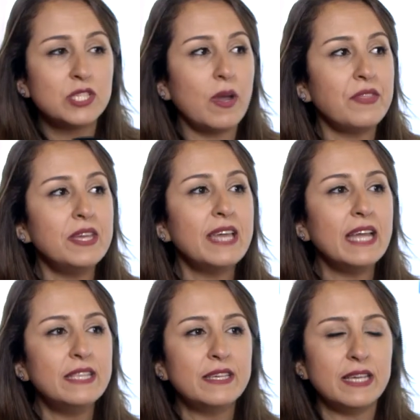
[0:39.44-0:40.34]
So I think
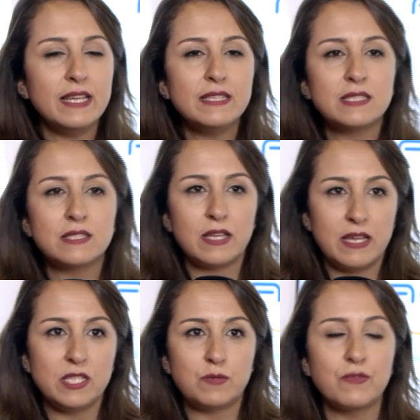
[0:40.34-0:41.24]
EDIC
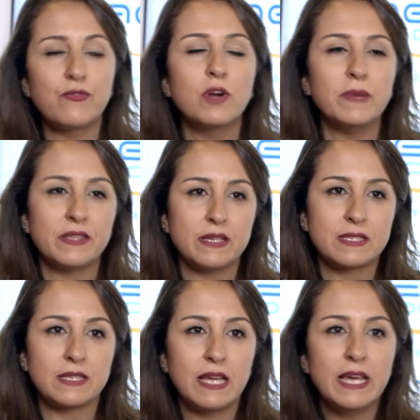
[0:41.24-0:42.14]
is performing
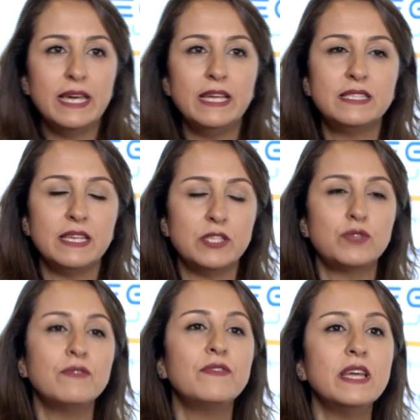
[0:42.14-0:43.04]
this. It
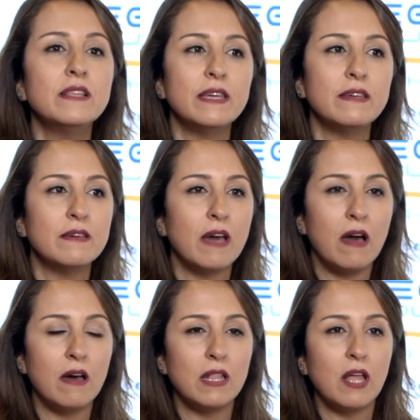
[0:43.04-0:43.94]
is revealing
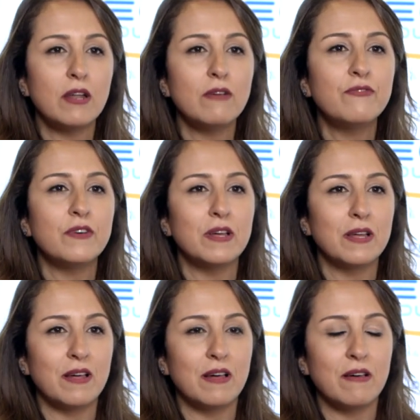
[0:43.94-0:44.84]
a lot
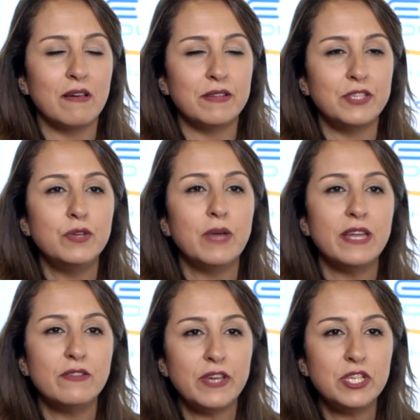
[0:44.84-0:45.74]
of new
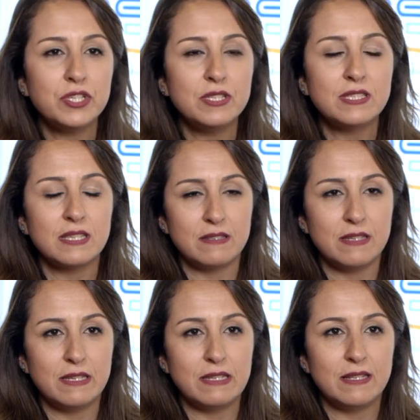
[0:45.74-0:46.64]
innovations
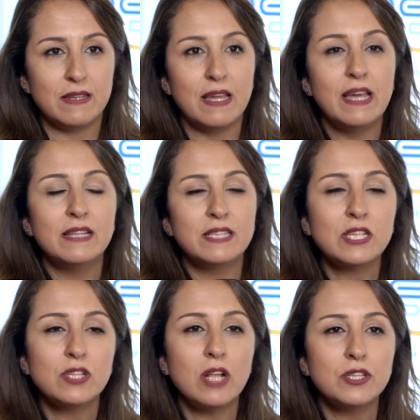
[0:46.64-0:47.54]
and
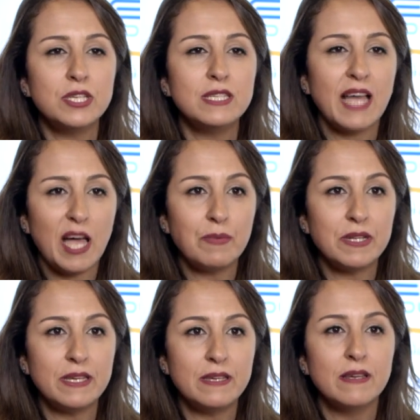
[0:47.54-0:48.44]
technologies
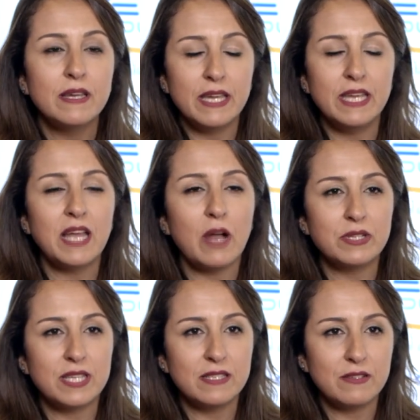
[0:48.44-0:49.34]
happening in
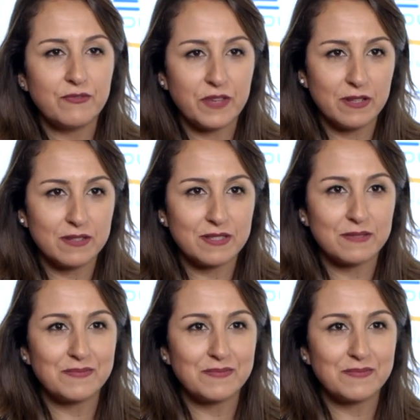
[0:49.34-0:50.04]
our dental field.